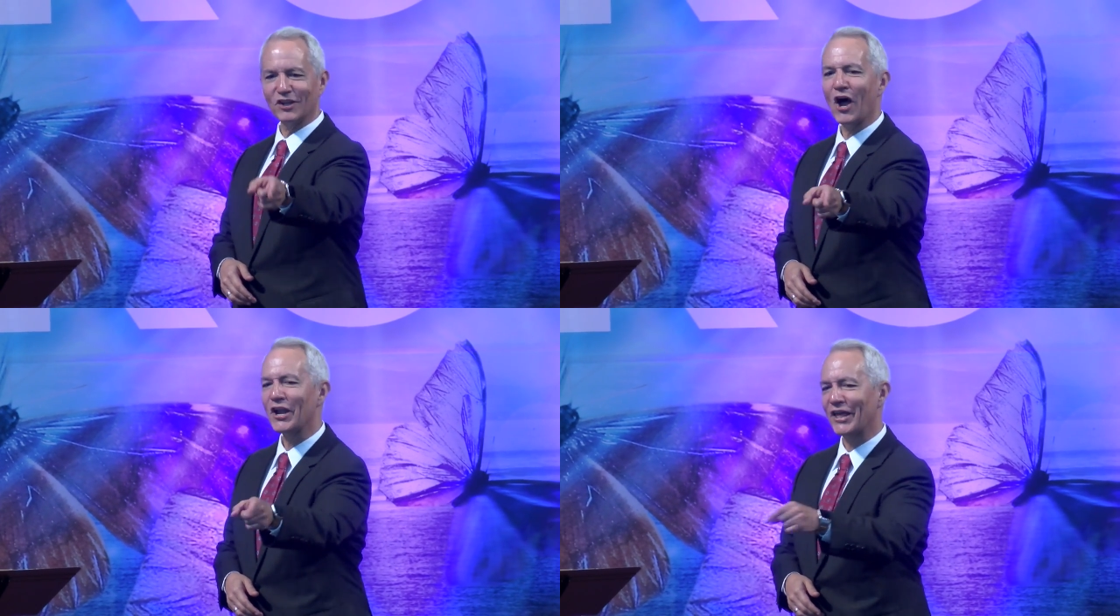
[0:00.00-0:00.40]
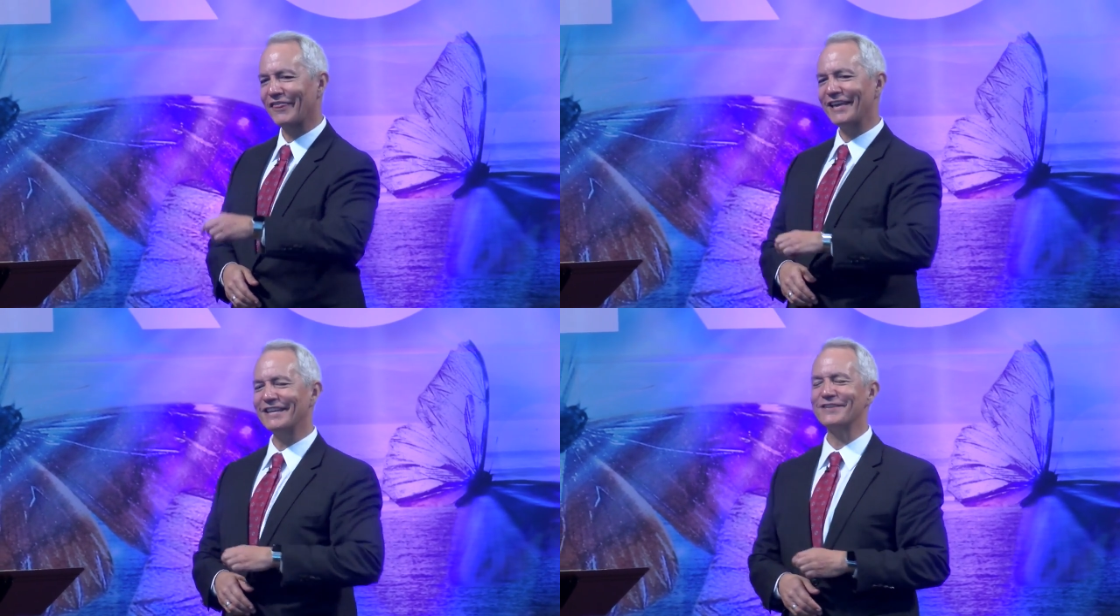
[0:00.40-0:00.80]
Donna,
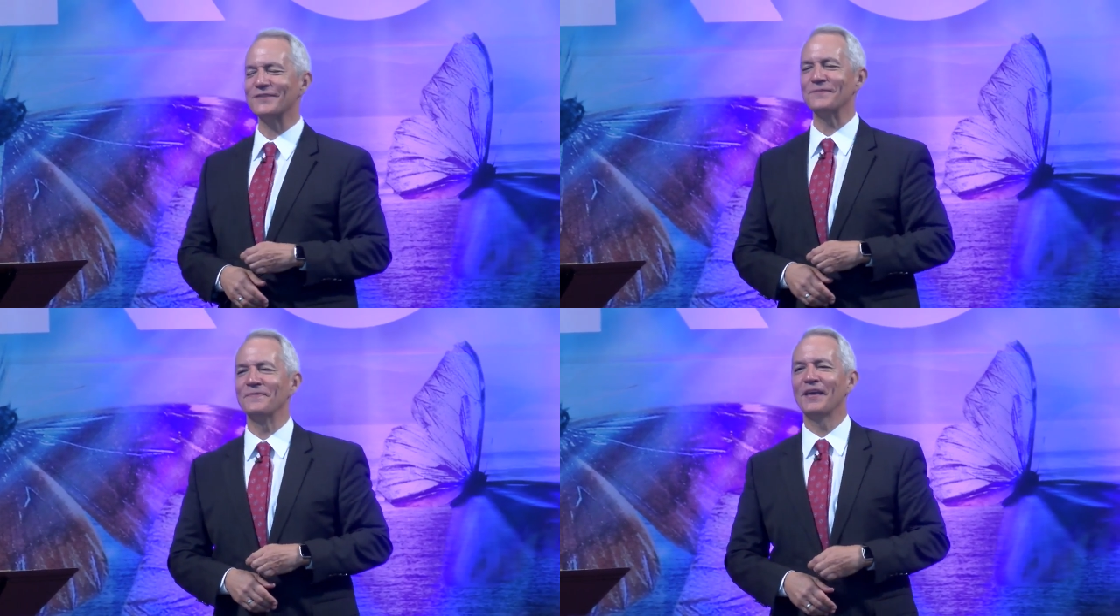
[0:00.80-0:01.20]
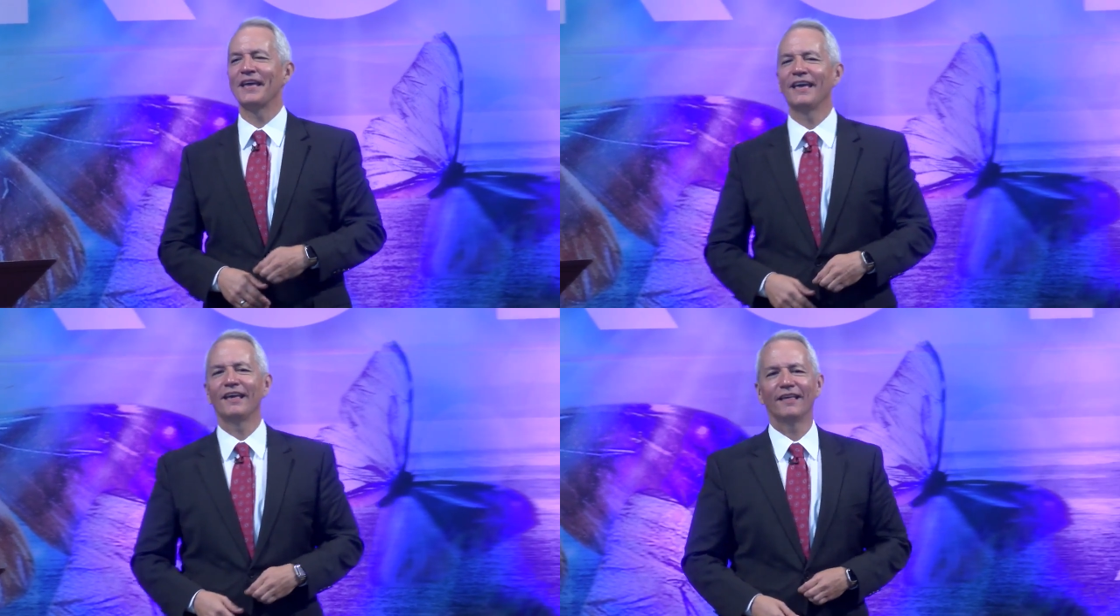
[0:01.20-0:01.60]
thank you.
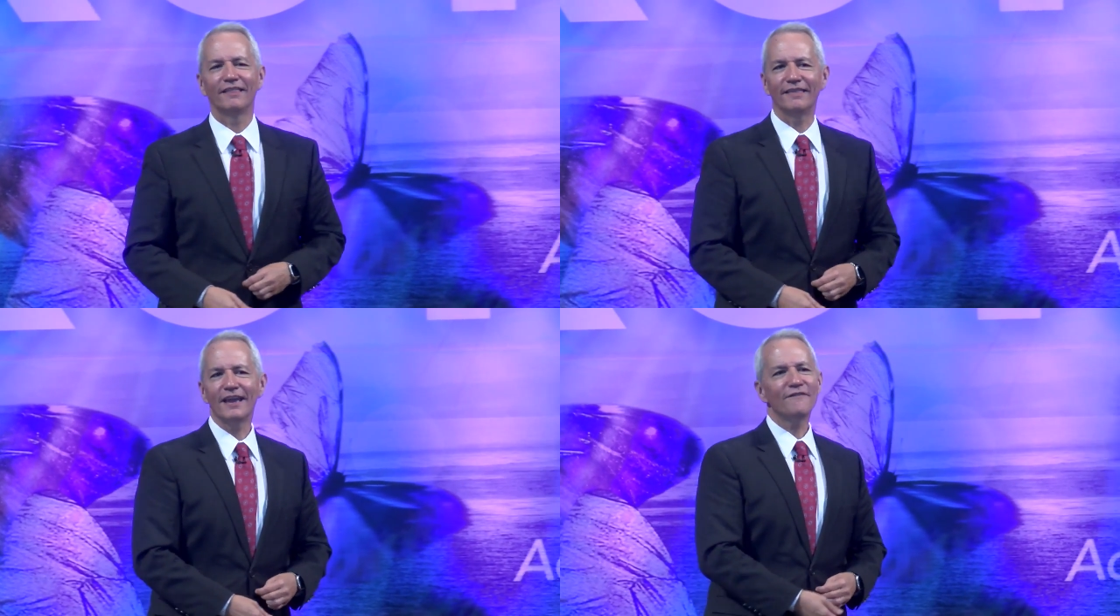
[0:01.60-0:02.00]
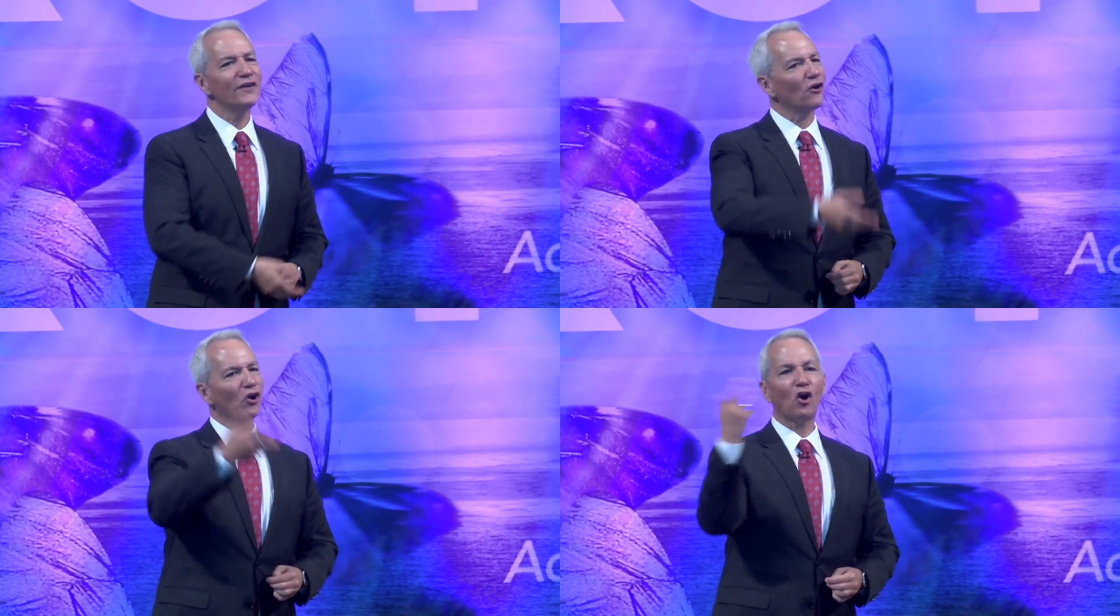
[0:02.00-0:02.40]
They
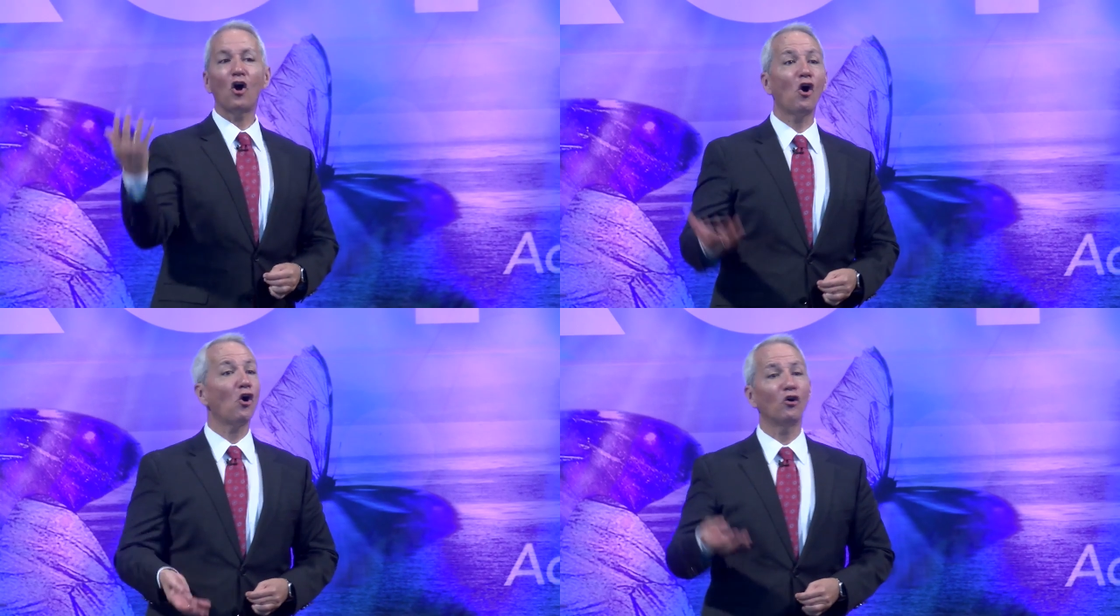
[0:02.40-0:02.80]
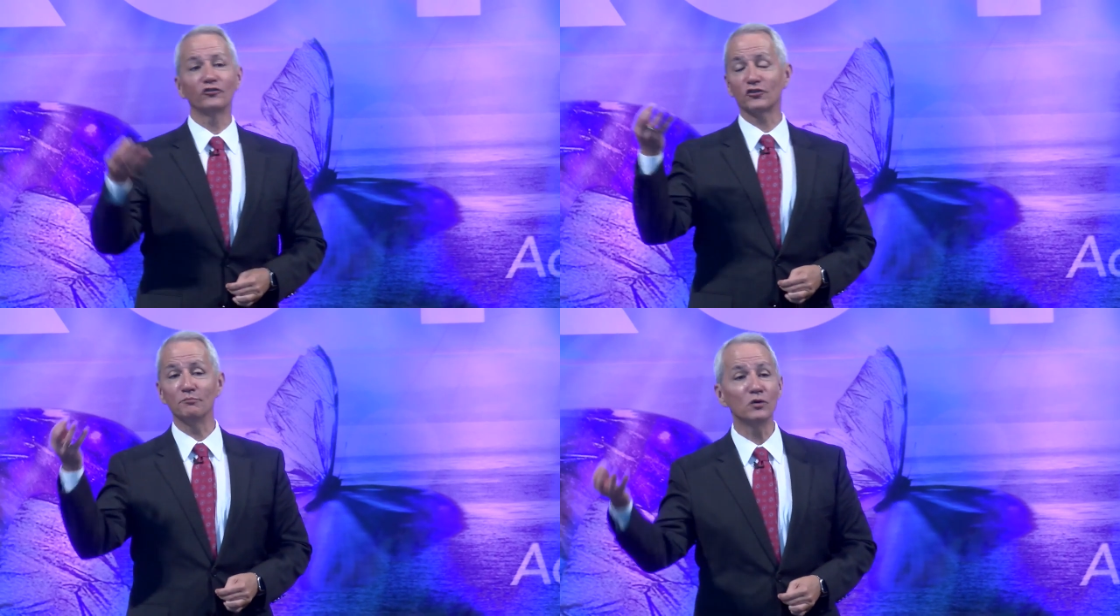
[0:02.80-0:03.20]
felt
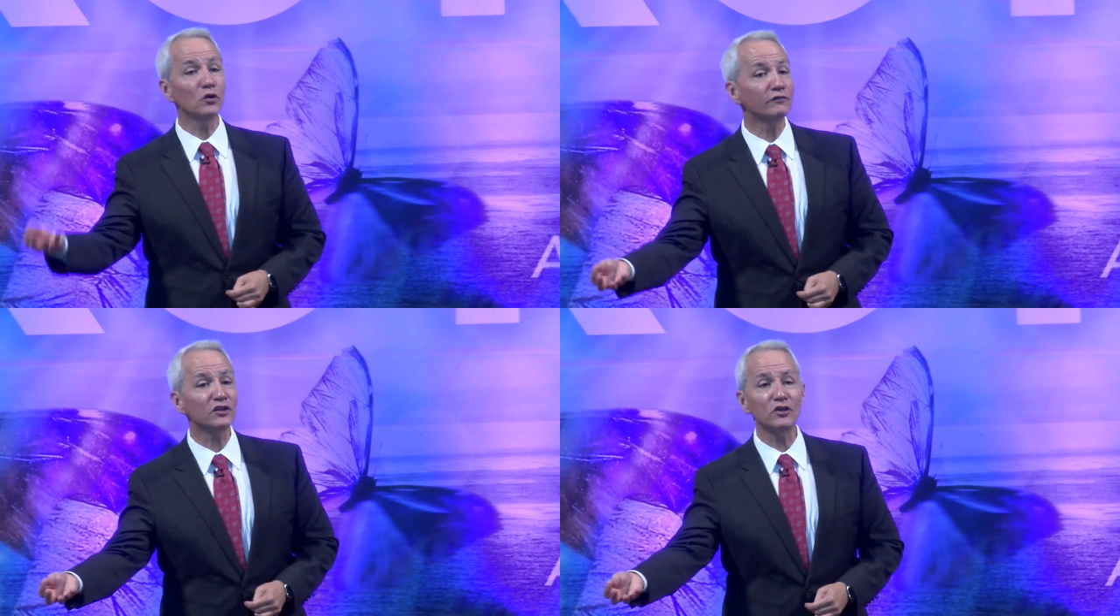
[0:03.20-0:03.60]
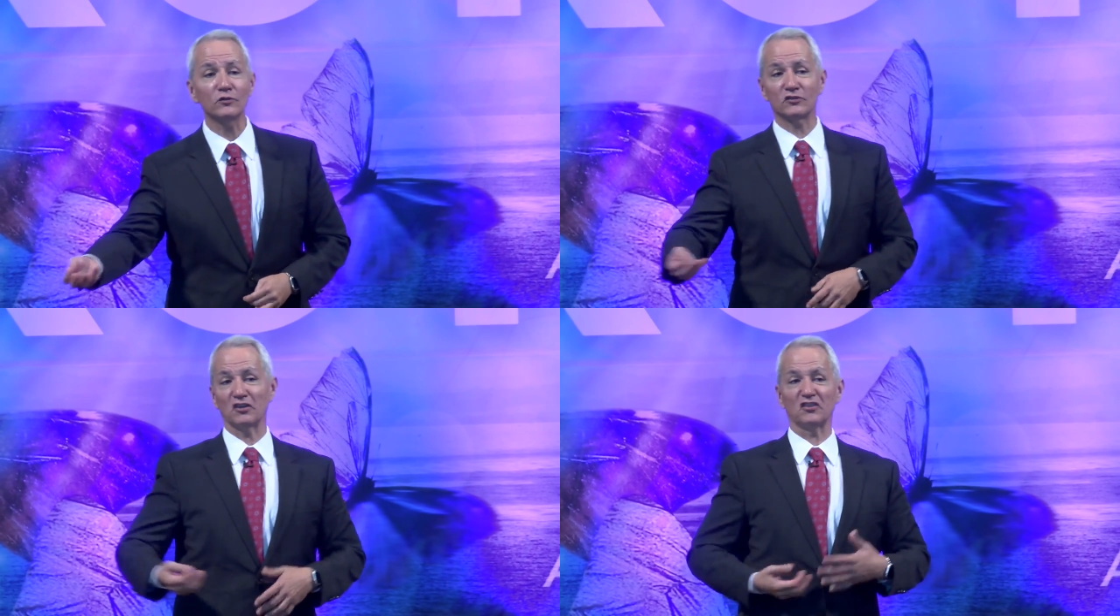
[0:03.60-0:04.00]
called to move to
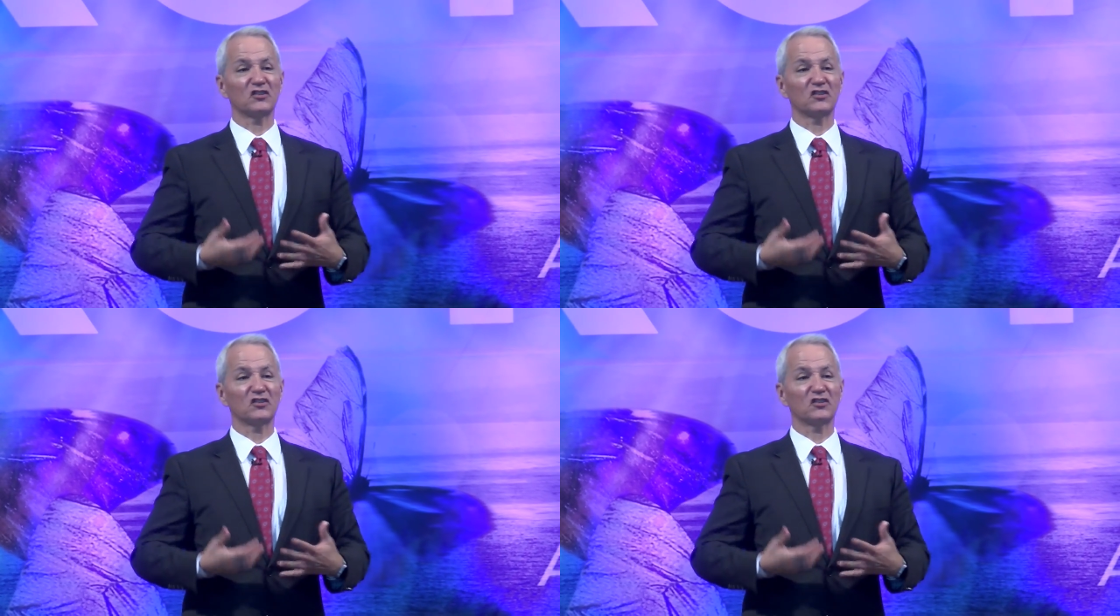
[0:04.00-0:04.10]
Houston.